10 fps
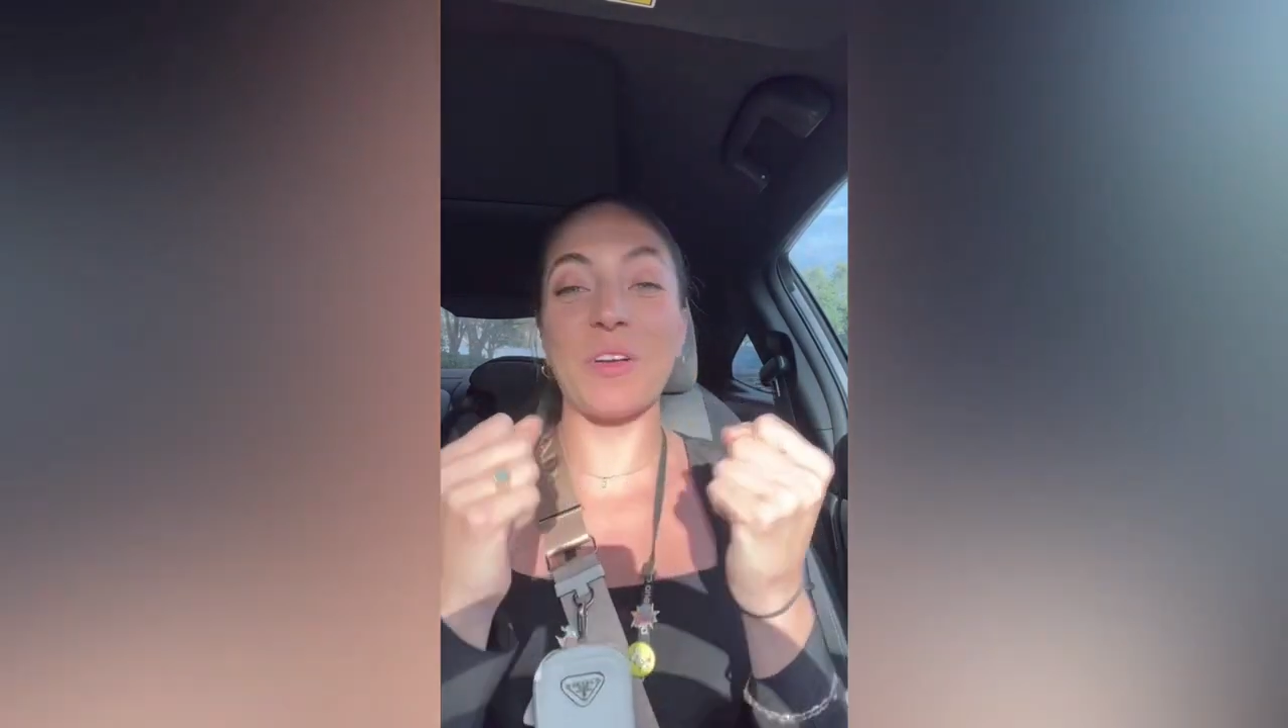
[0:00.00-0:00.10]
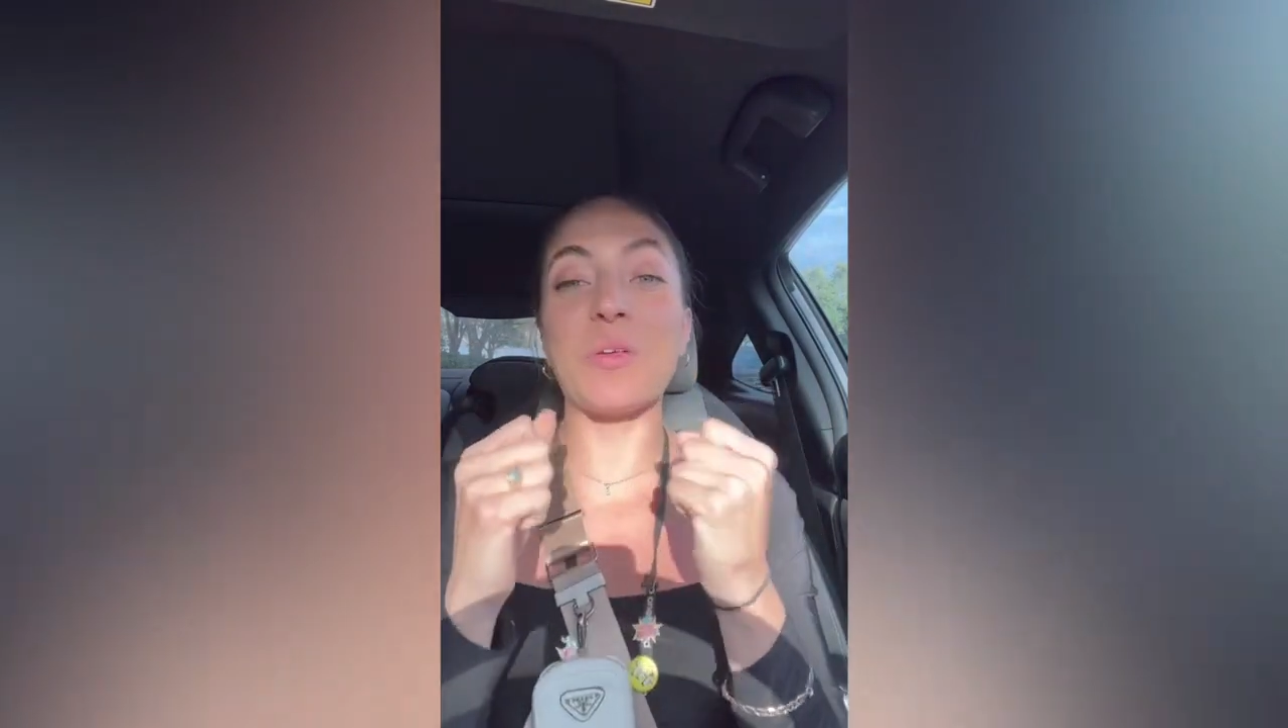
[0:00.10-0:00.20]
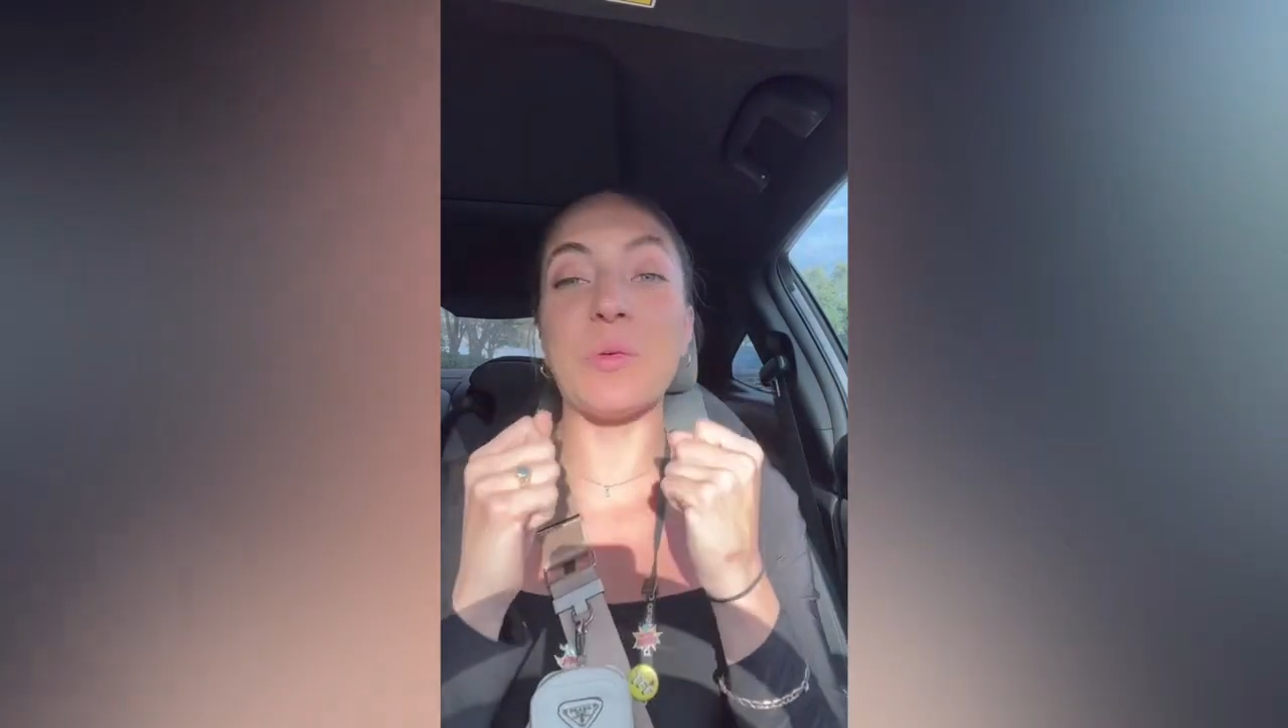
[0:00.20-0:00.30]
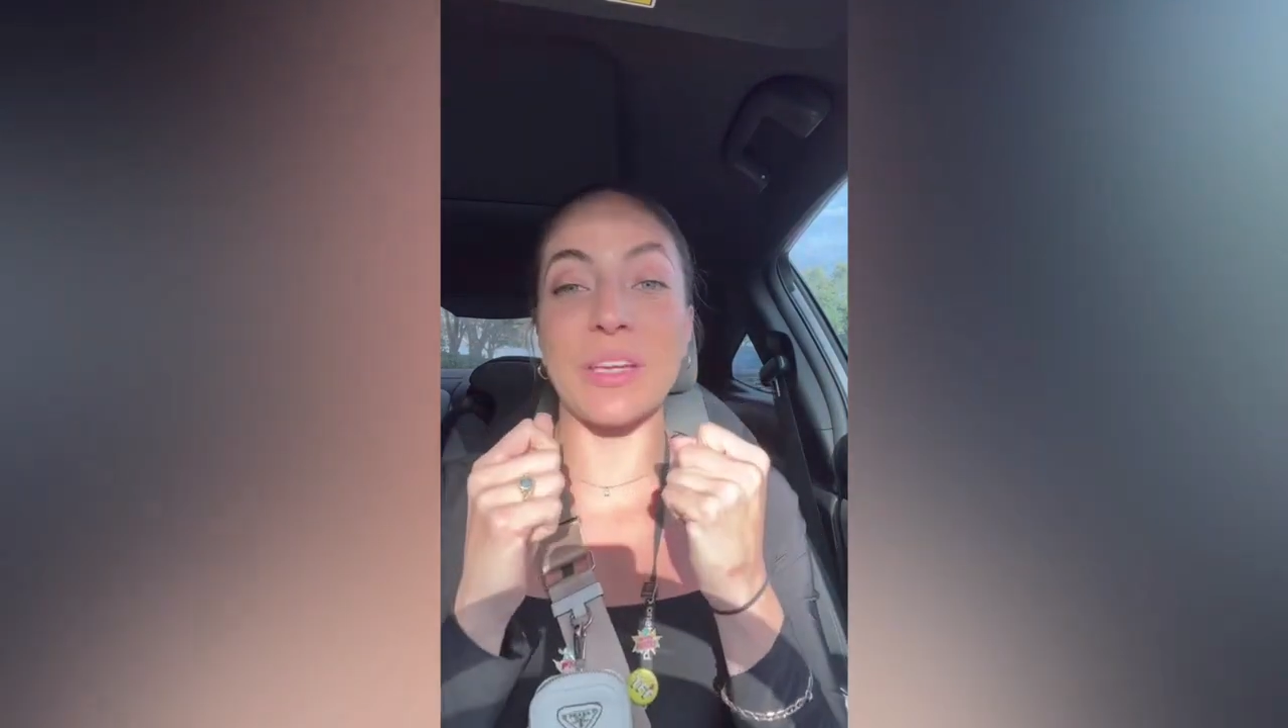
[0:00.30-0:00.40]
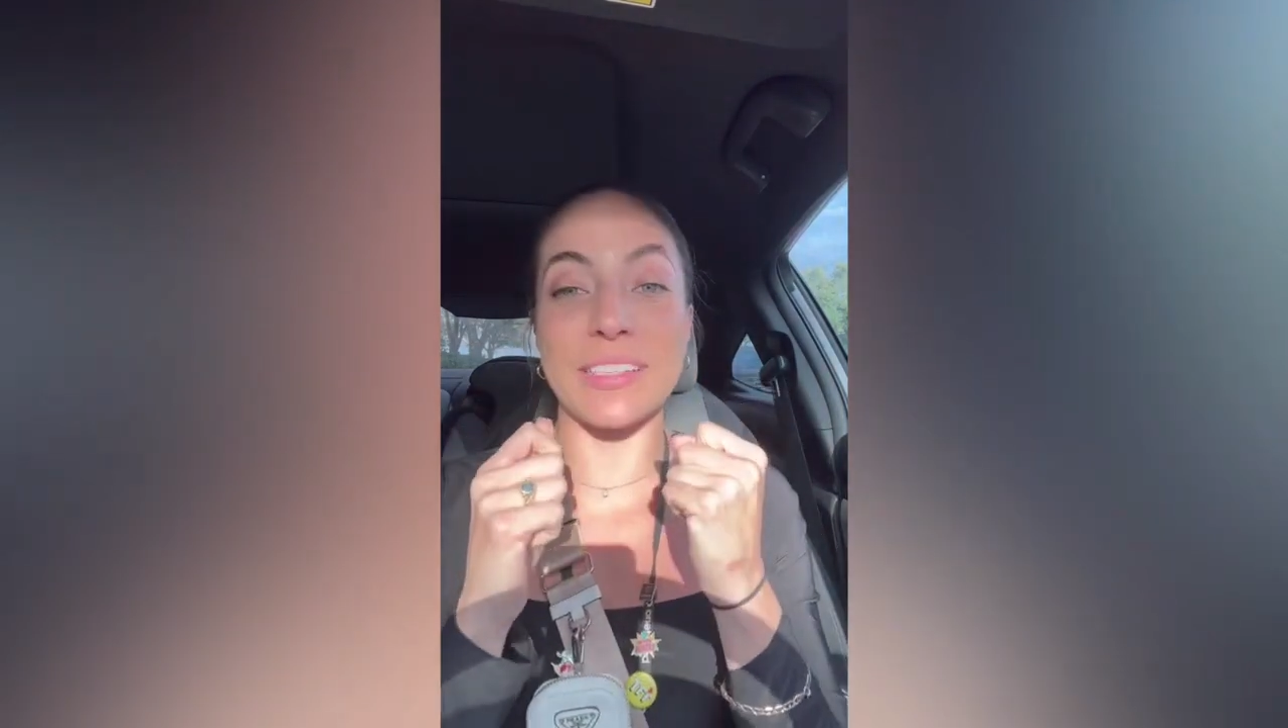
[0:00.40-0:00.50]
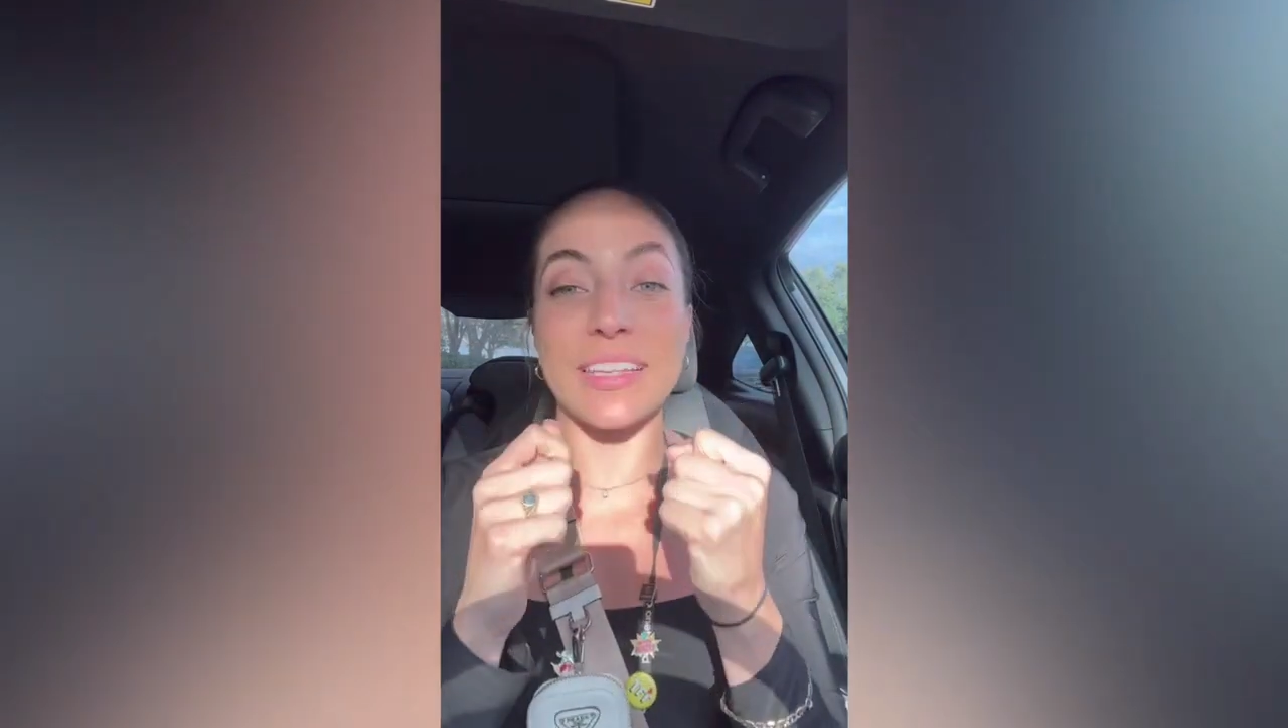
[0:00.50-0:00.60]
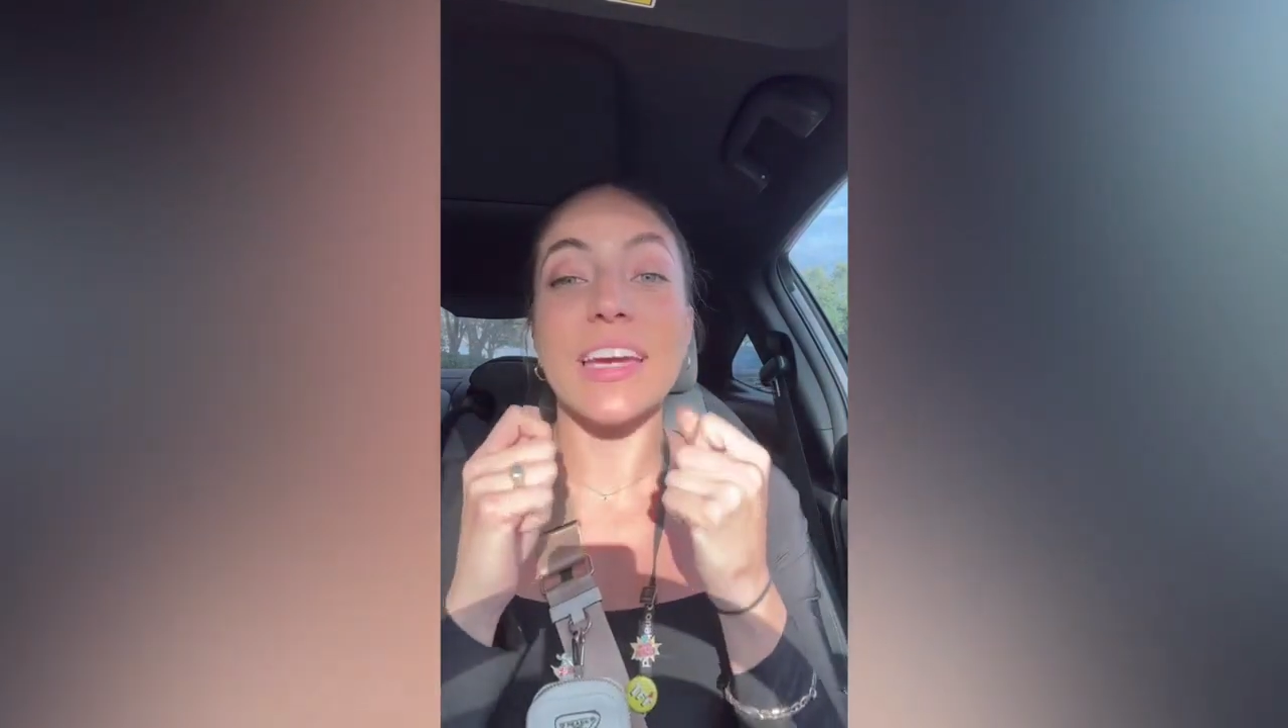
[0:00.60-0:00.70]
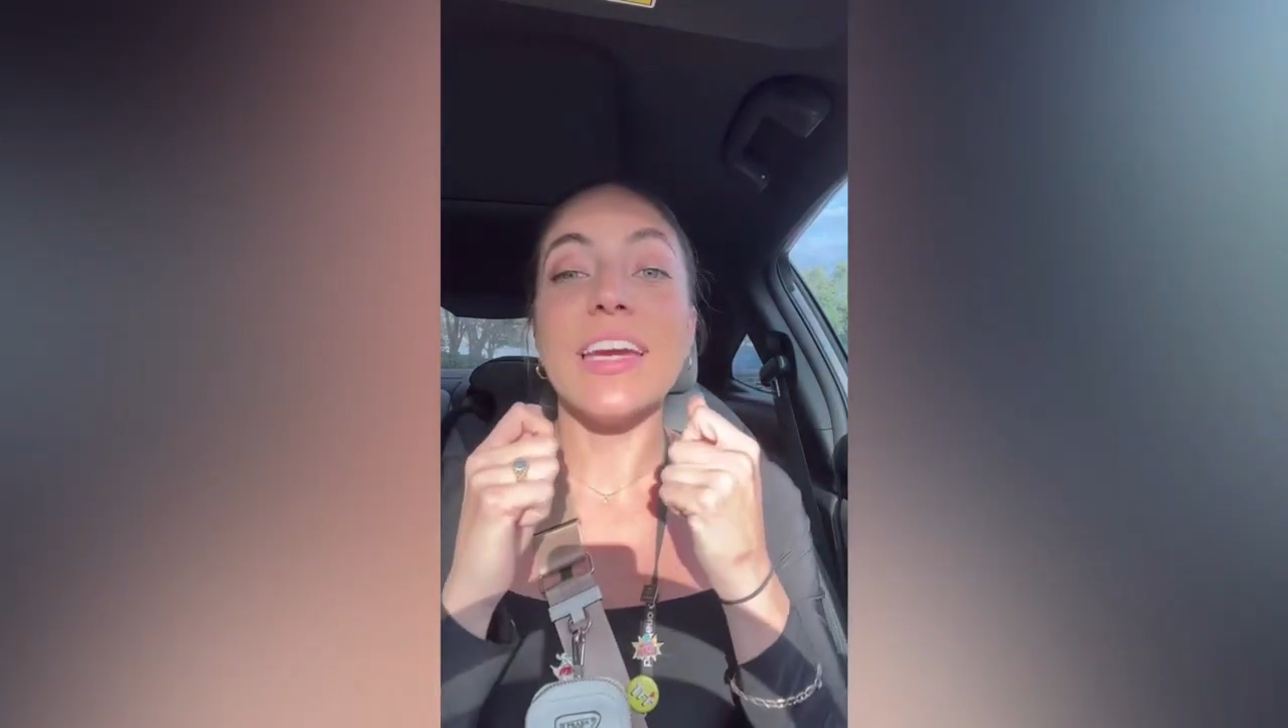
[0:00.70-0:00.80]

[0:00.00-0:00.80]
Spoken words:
who is